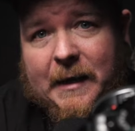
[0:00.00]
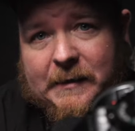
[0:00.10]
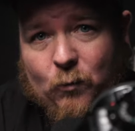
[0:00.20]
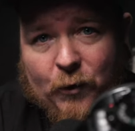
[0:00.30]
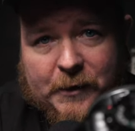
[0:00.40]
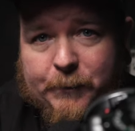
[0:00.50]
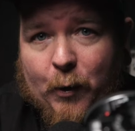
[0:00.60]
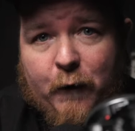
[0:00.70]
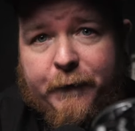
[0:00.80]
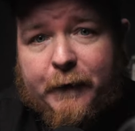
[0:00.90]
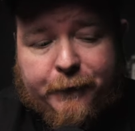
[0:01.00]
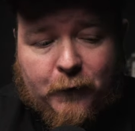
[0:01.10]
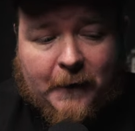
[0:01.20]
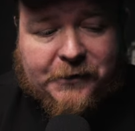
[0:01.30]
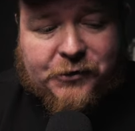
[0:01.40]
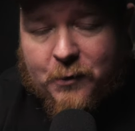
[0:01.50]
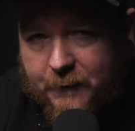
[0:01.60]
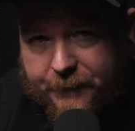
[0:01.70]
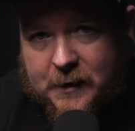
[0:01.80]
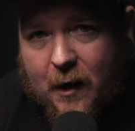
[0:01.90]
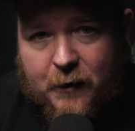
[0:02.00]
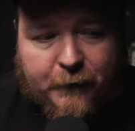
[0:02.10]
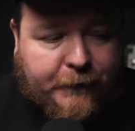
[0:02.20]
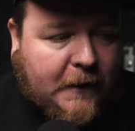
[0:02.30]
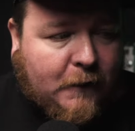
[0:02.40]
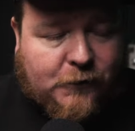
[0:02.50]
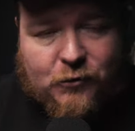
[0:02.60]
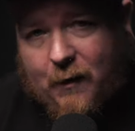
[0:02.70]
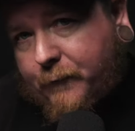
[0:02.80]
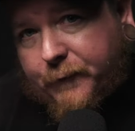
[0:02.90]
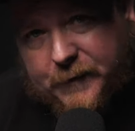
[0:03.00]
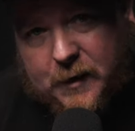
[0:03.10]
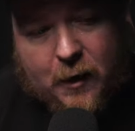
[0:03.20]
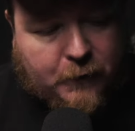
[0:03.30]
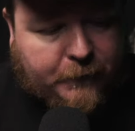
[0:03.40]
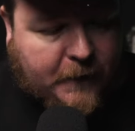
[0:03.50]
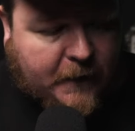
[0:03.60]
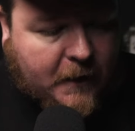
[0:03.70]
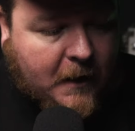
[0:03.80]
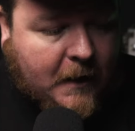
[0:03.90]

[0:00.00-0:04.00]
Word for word: It works perfect for like street photography or travel photography,